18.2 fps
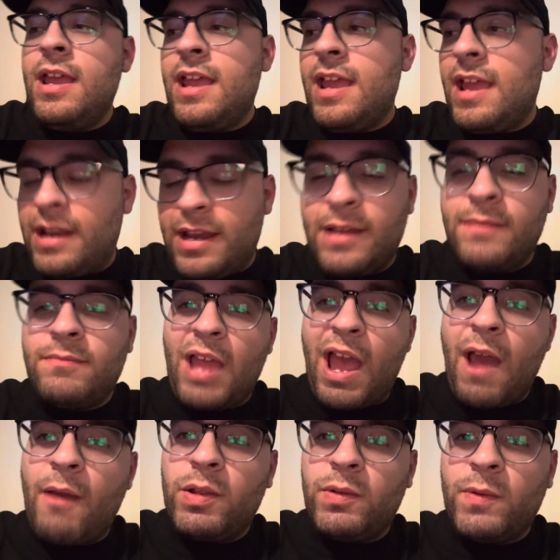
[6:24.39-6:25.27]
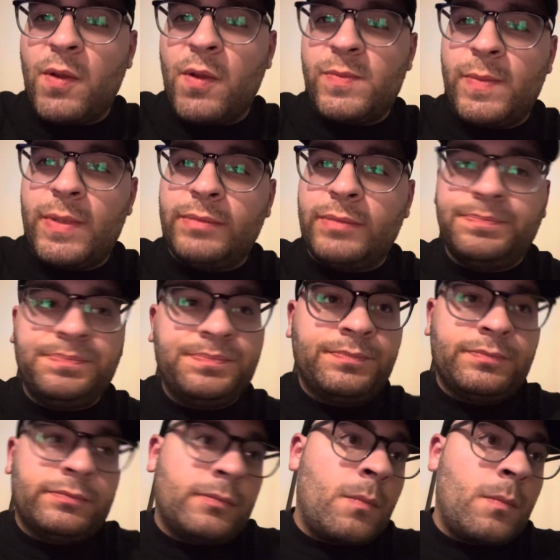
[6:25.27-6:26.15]
and Howie Roseman.
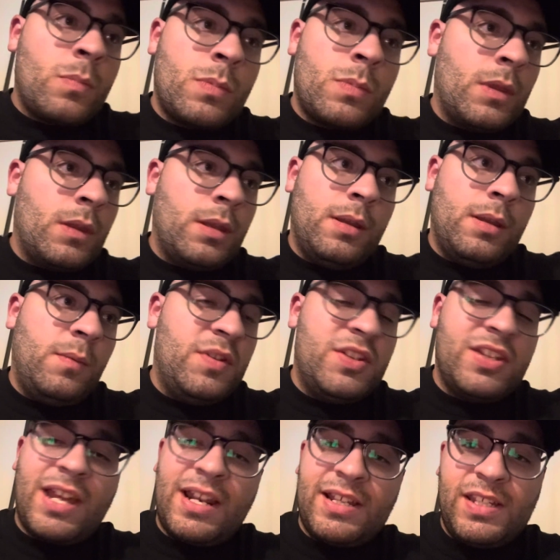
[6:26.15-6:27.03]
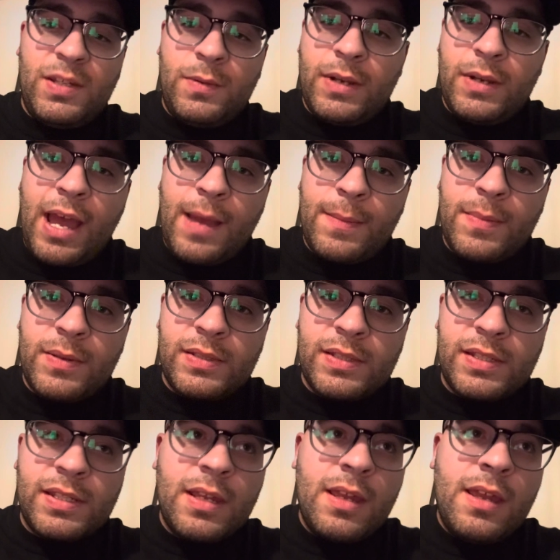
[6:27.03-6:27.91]
We just got to see what
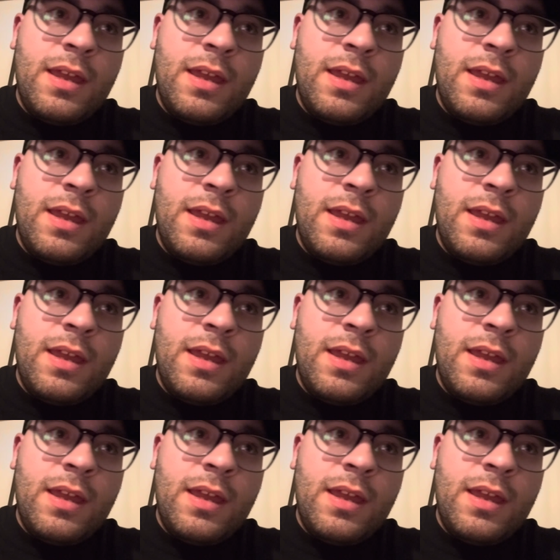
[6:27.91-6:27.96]
happens.